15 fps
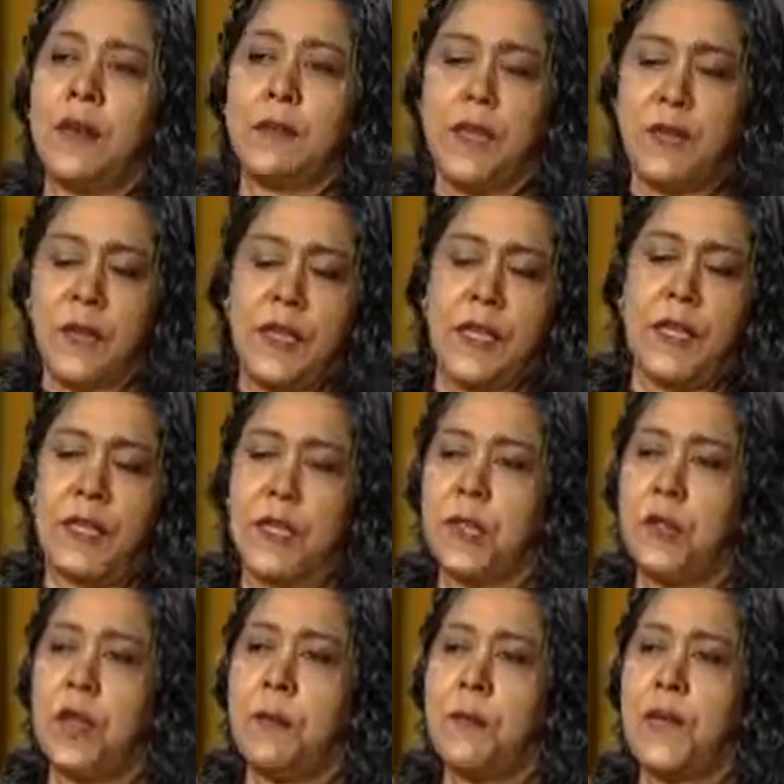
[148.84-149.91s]
if I can
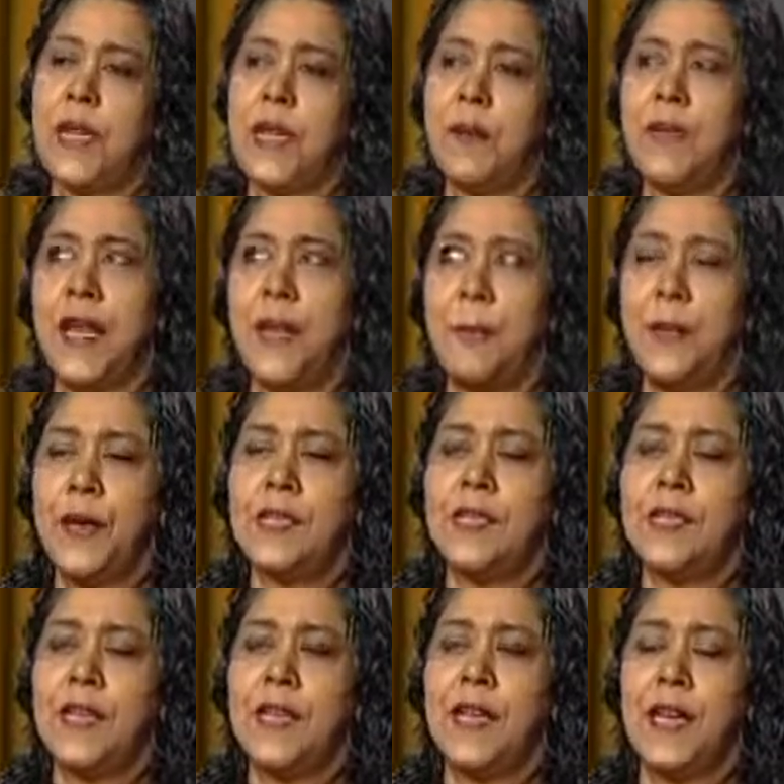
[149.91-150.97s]
interrupt there, I mean,
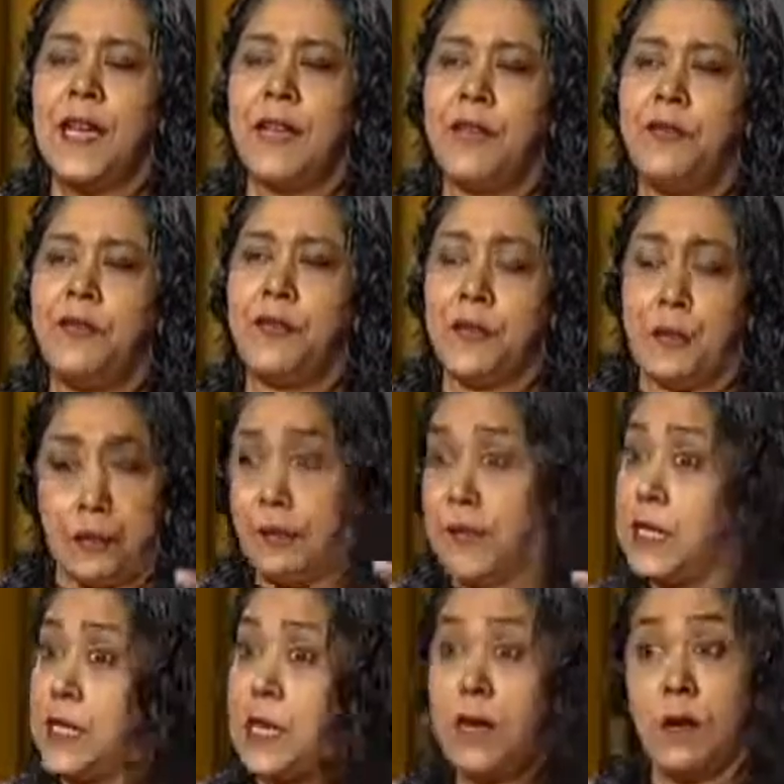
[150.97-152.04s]
personally,
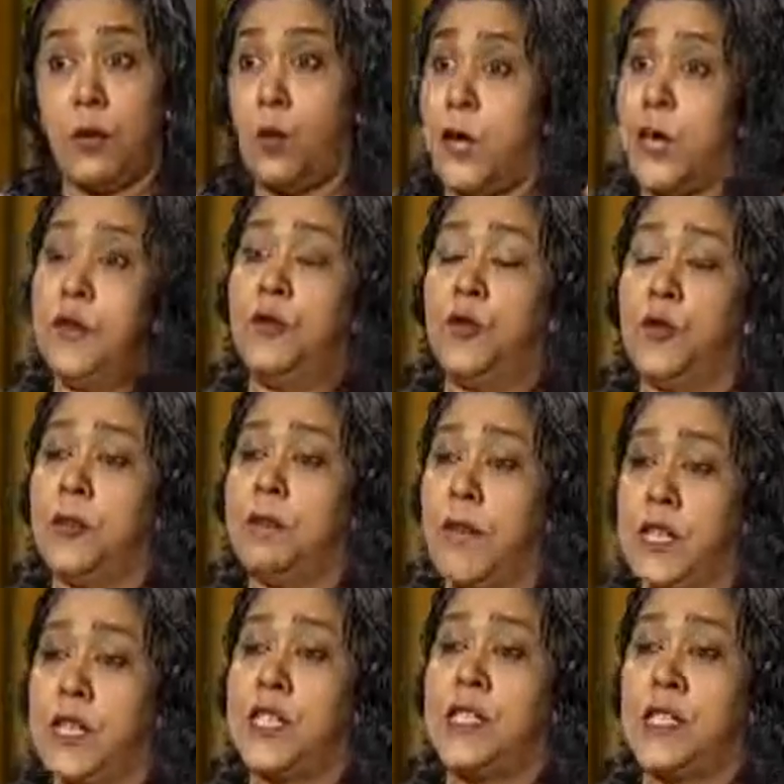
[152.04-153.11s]
these are wonderful
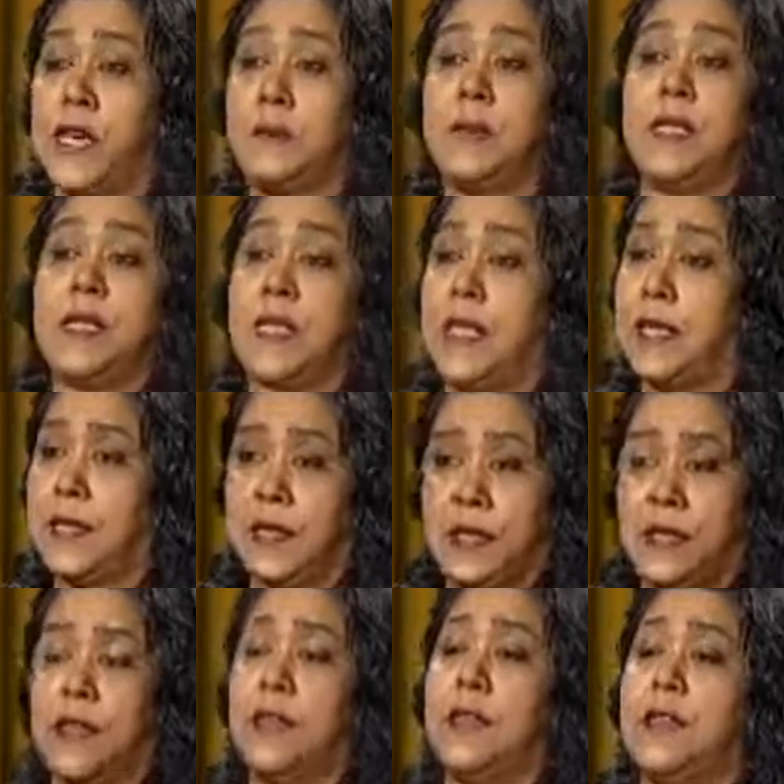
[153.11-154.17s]
measures that are being taken,
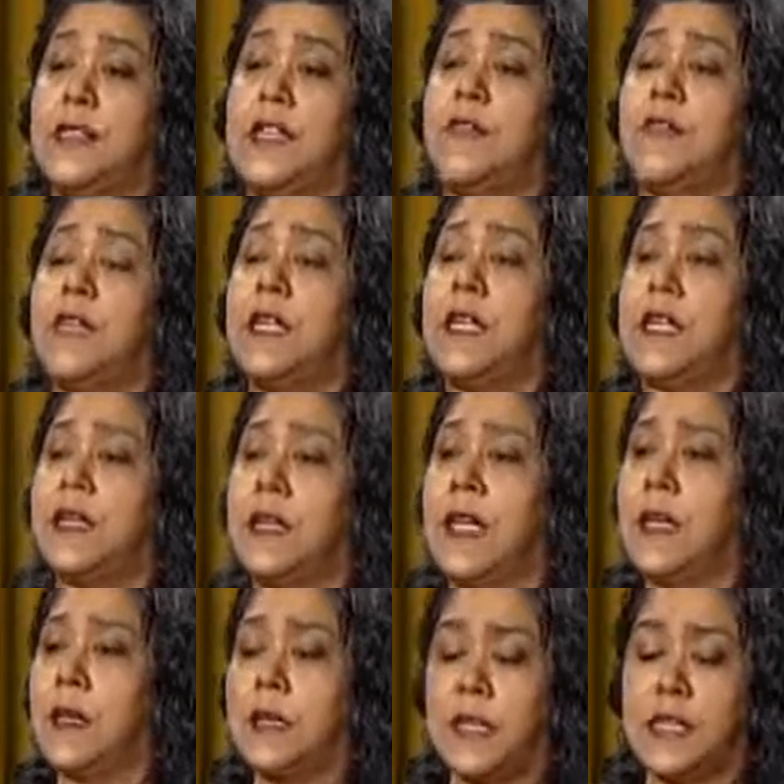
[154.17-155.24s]
and definitely
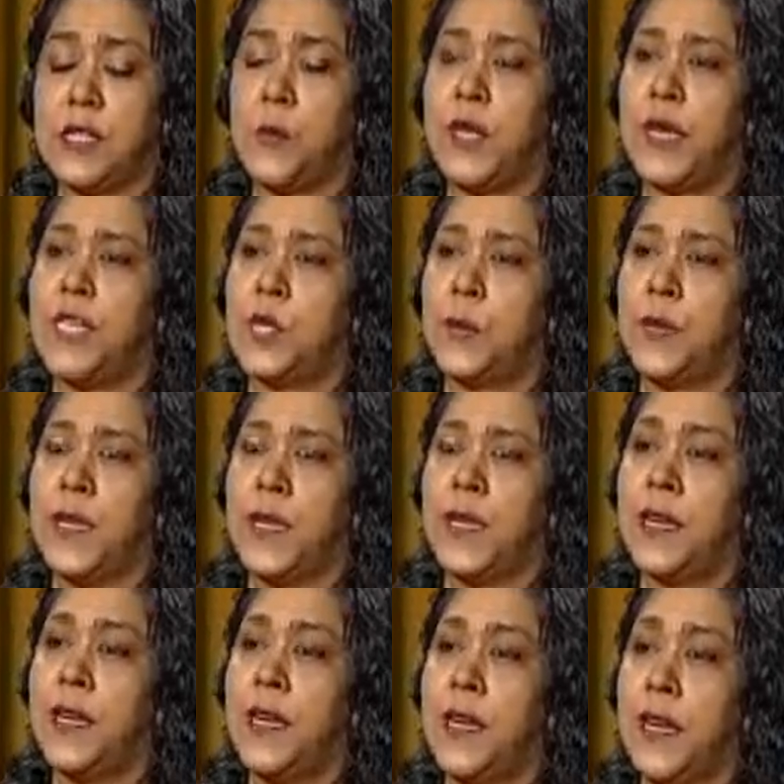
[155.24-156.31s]
that is what has to be
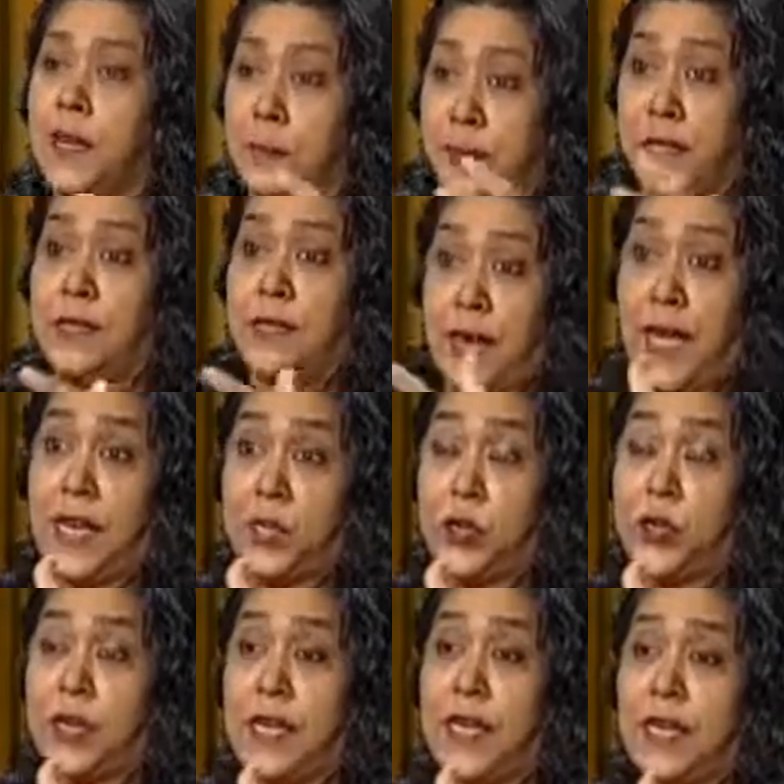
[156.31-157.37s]
done. But as you
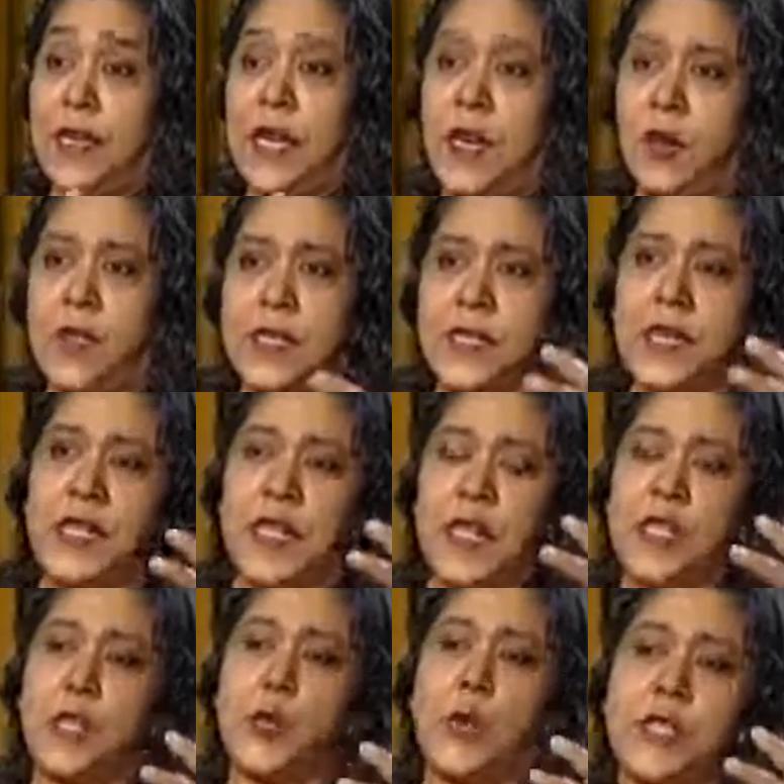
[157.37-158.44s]
say it now,
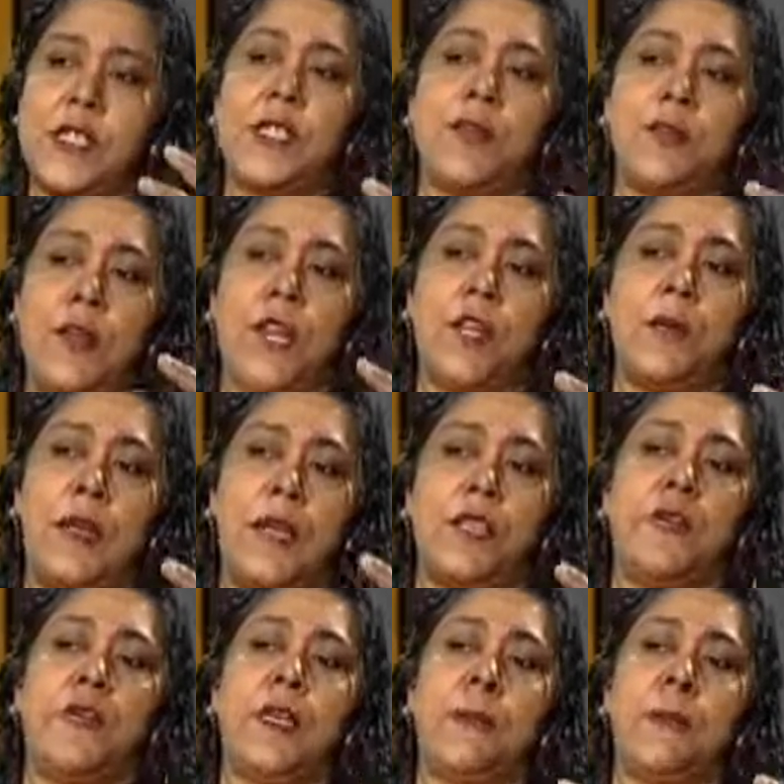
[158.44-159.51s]
it's a question of trying to make
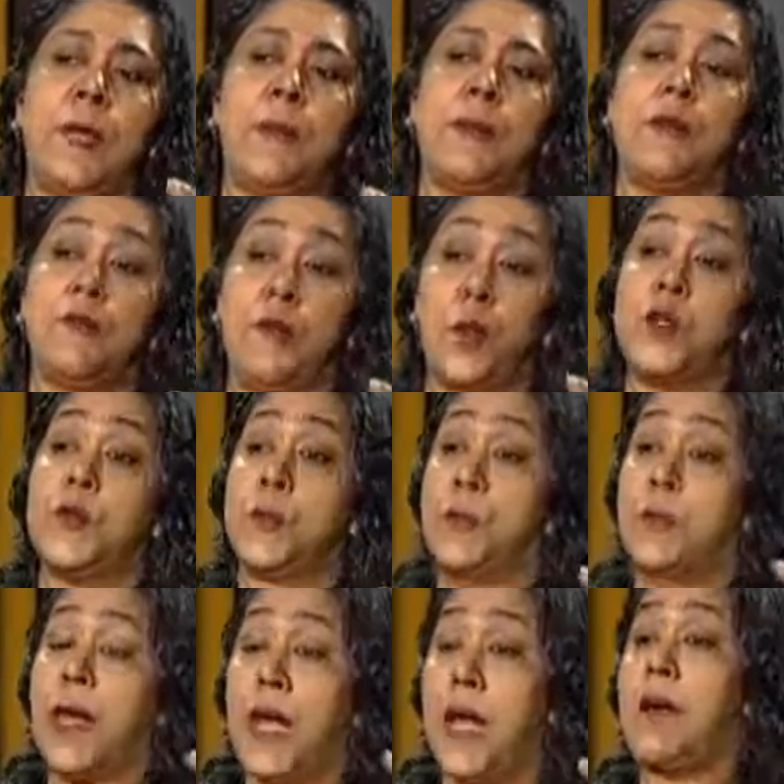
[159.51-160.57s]
the people of those
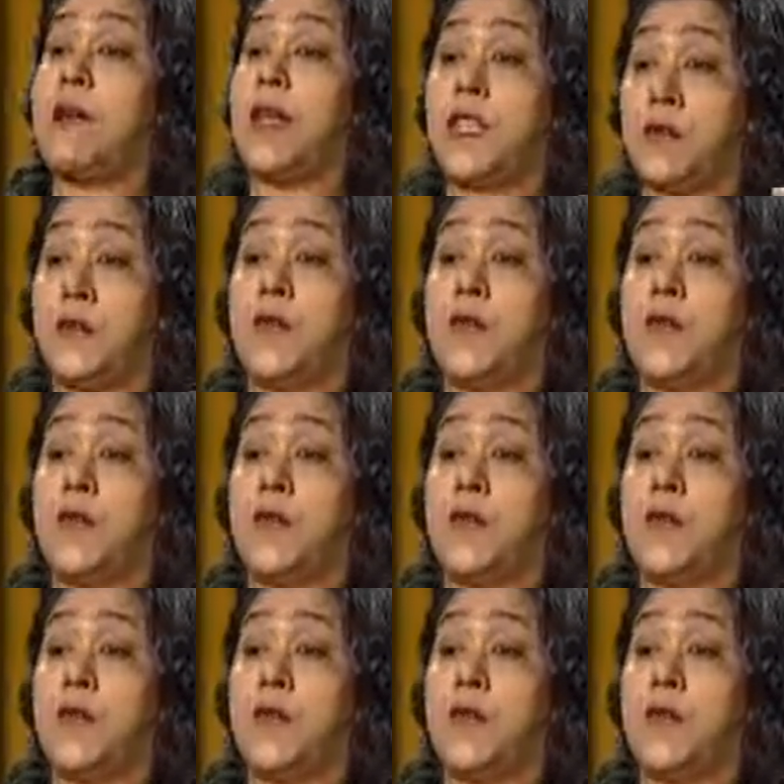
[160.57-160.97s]
areas